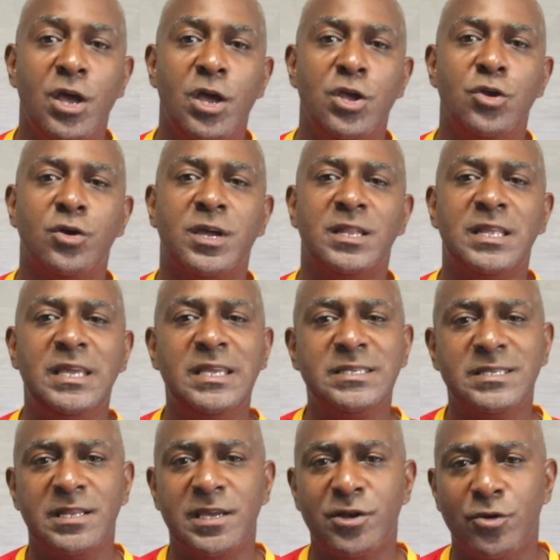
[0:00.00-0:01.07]
You can
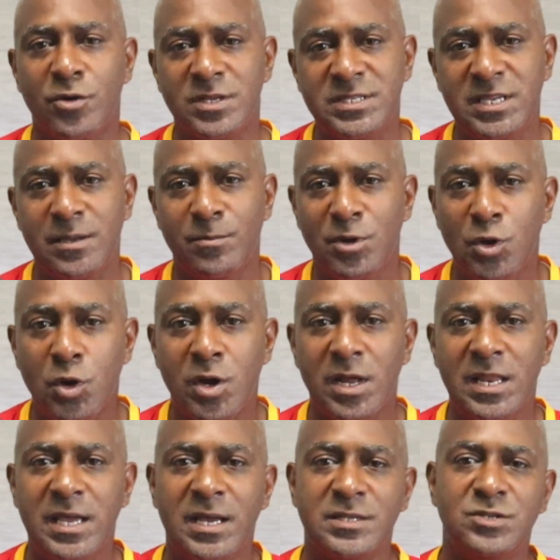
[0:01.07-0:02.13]
easily grow a team
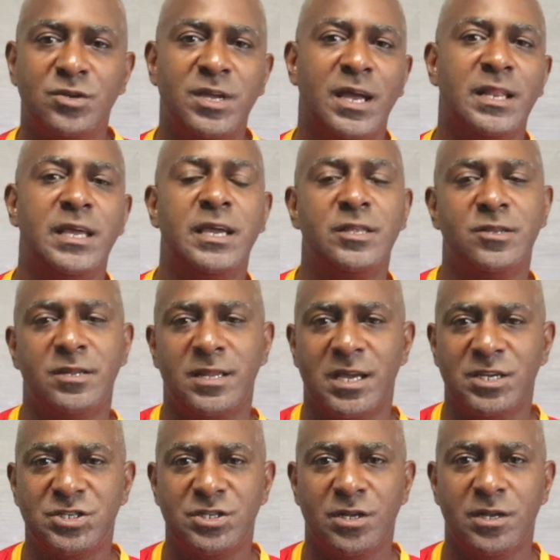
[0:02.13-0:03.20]
locally as you can
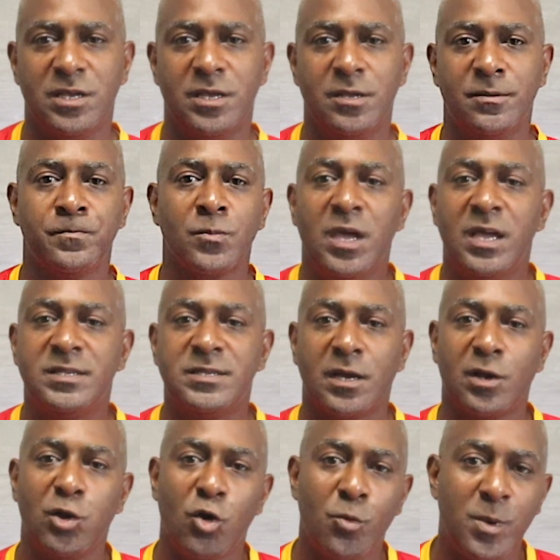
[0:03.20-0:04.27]
internationally. It's a
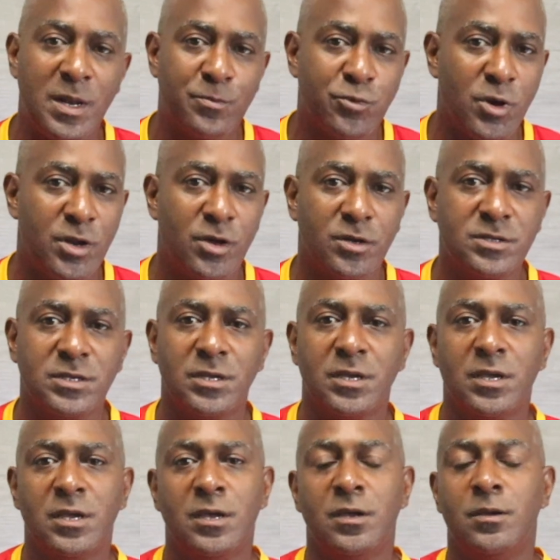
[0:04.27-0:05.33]
global product,
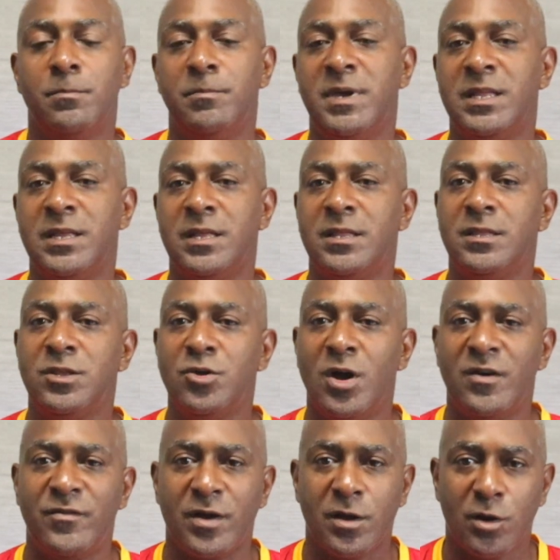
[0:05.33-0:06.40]
meaning you
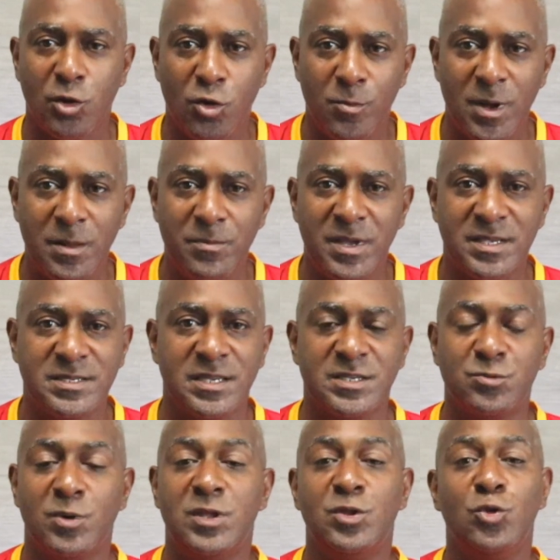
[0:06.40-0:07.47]
have a global business
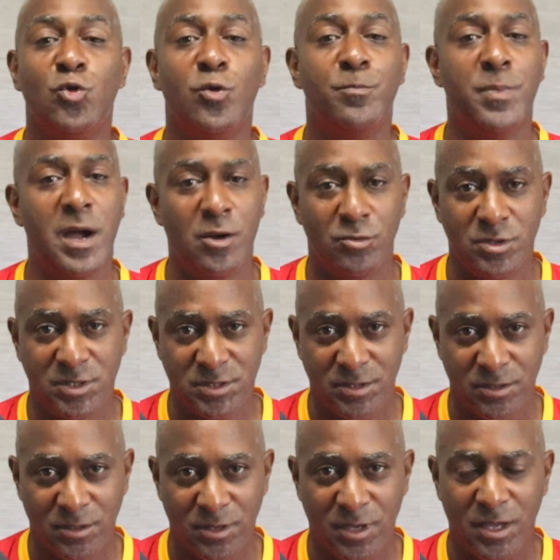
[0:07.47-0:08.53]
with no
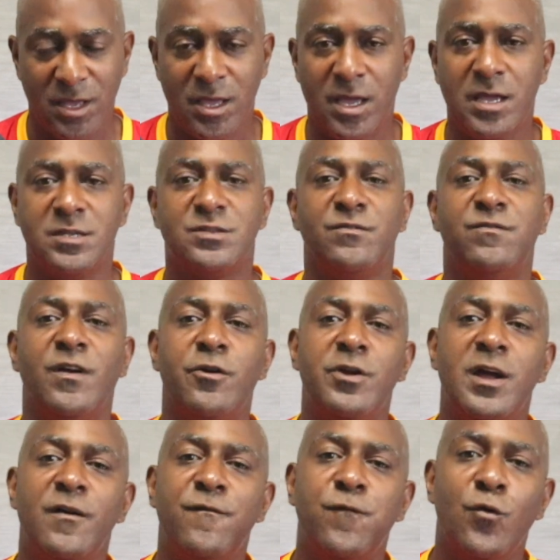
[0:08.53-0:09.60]
bounds. It's very
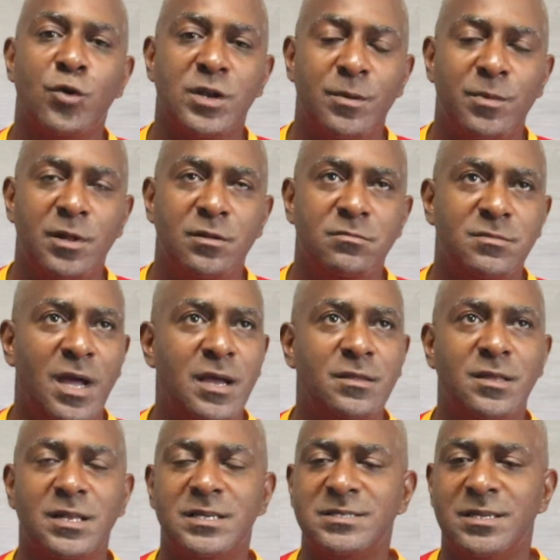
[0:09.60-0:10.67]
affordable.
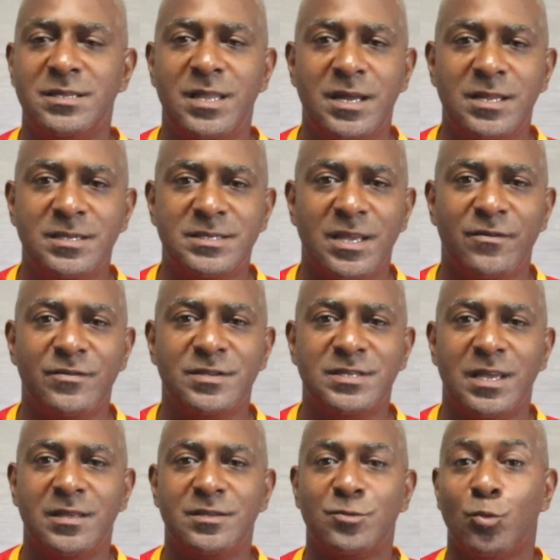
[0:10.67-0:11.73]

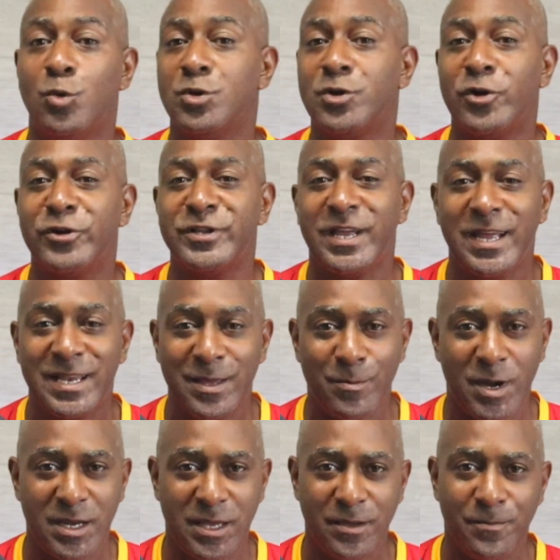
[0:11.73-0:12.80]
$9.97 won't hurt
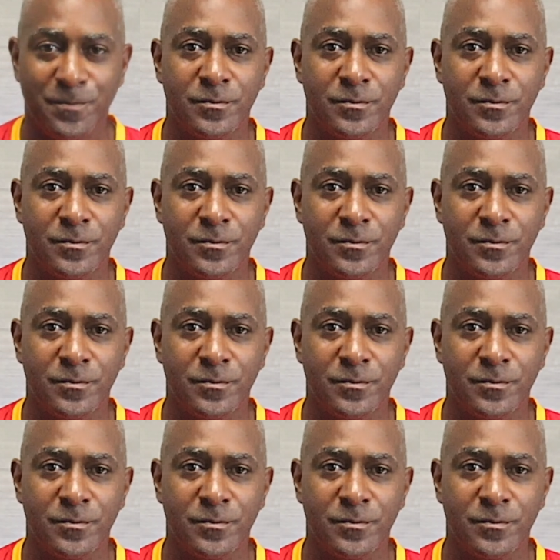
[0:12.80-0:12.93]
anybody.